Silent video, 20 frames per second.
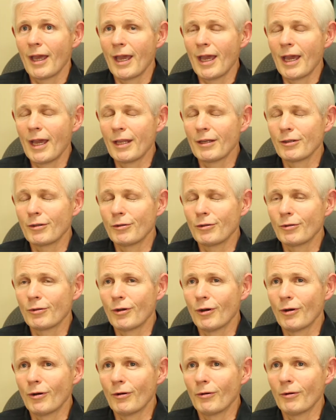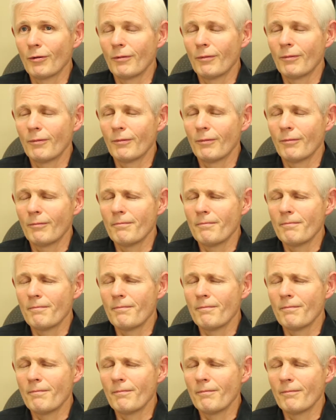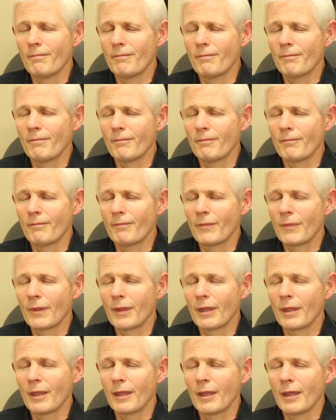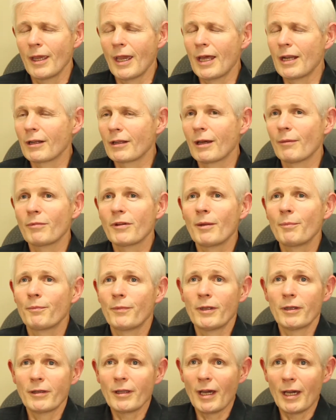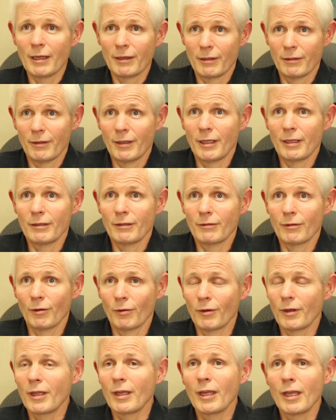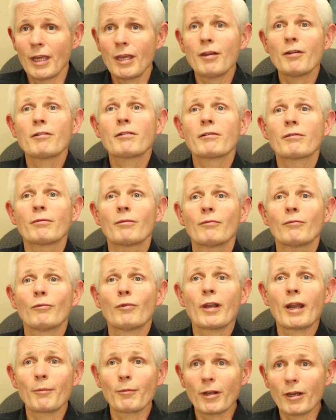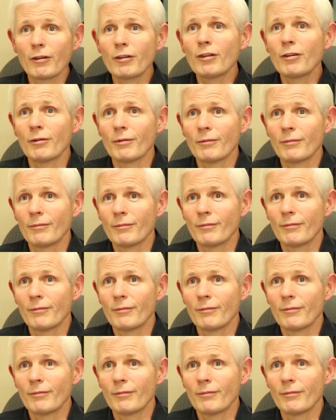And you go, And it comes up inside, and you go, here's what I'm going to do.